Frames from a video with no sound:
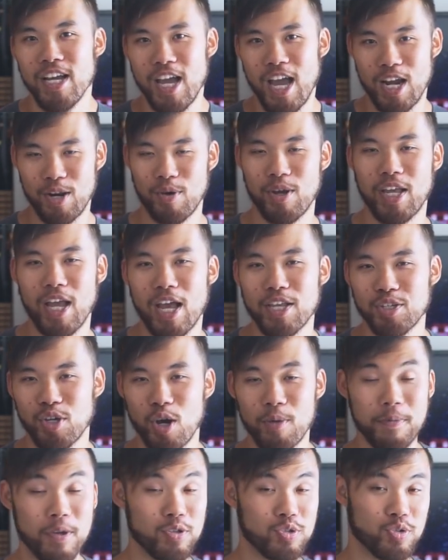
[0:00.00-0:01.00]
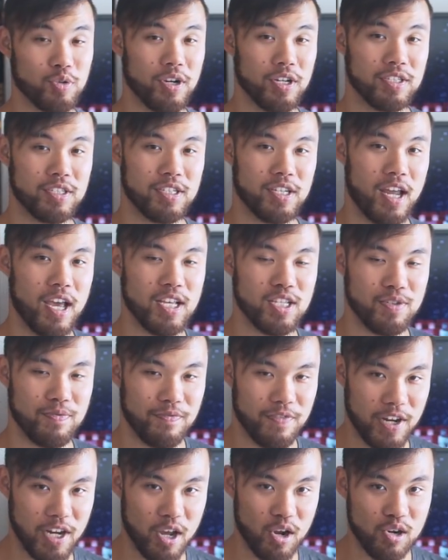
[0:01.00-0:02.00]
Anyway guys, I hope you enjoyed today's
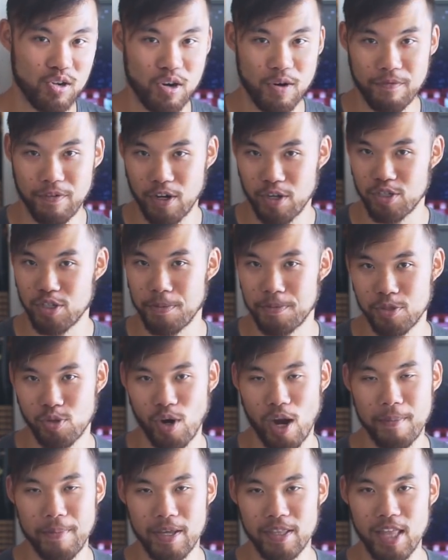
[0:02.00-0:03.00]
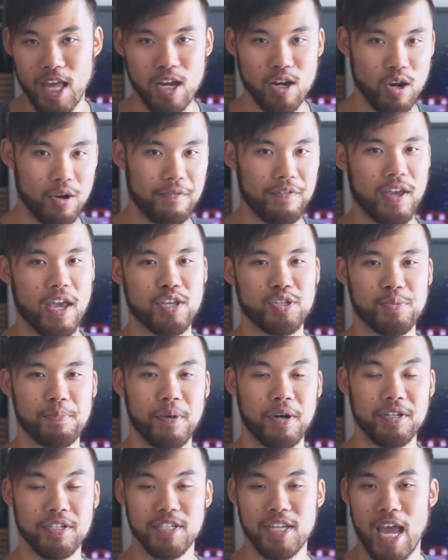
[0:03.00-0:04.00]
video. Don't forget to subscribe, hit that
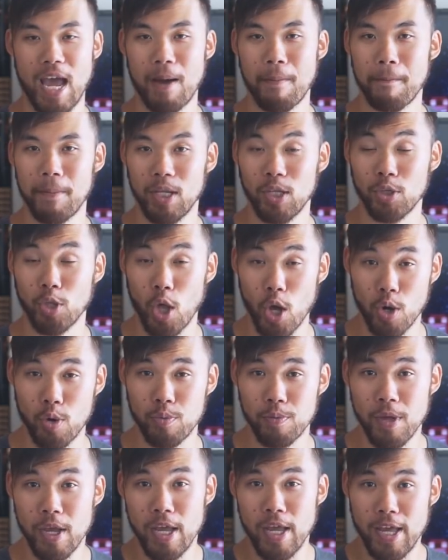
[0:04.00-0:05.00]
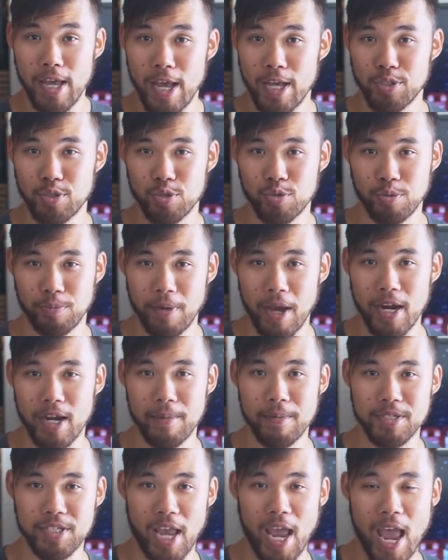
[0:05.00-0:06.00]
notification button down below. as usual, my
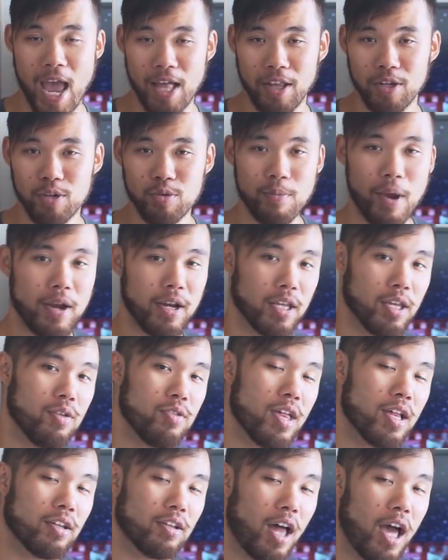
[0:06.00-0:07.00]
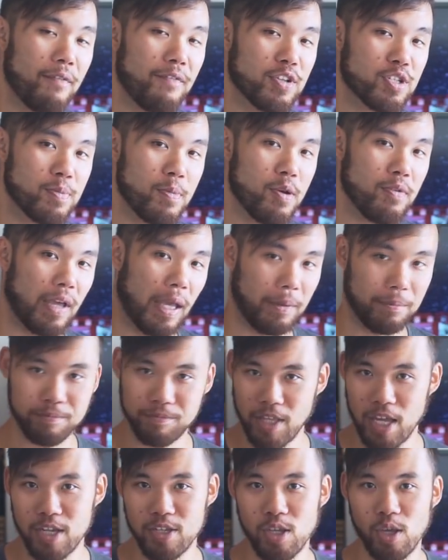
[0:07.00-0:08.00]
name is Allen reminding you that life is a movie
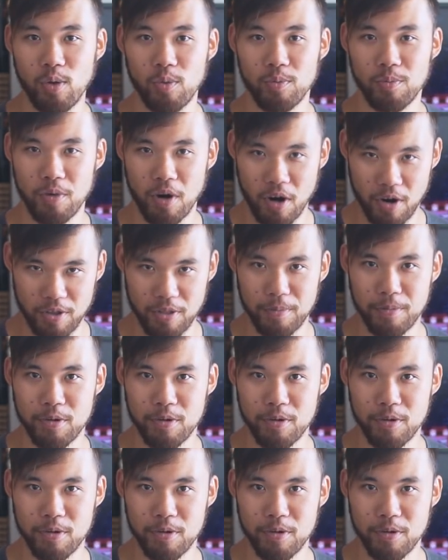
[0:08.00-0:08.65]
and you are the